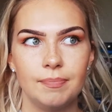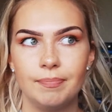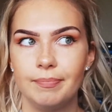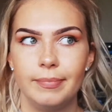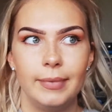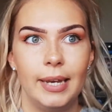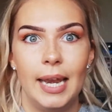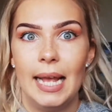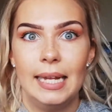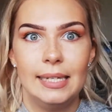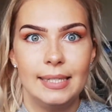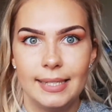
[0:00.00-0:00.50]

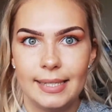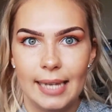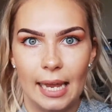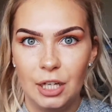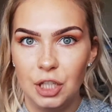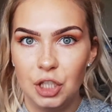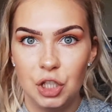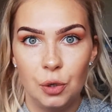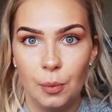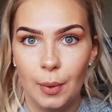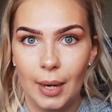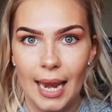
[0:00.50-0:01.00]
let's say
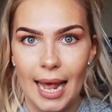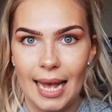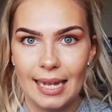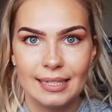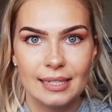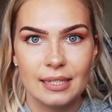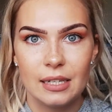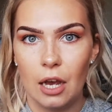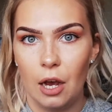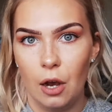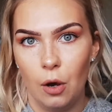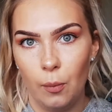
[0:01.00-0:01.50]
to
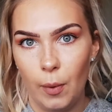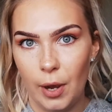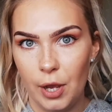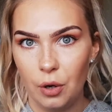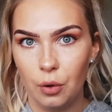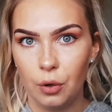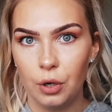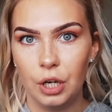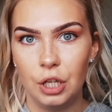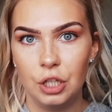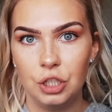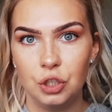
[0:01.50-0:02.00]
Alaska, where you're
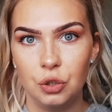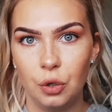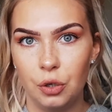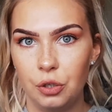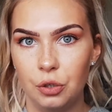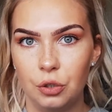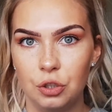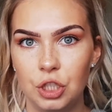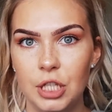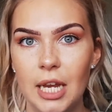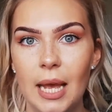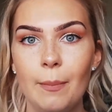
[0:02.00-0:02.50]
gonna join
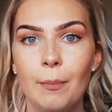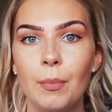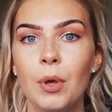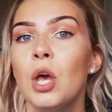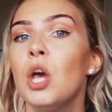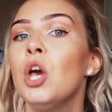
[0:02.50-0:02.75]
your ship.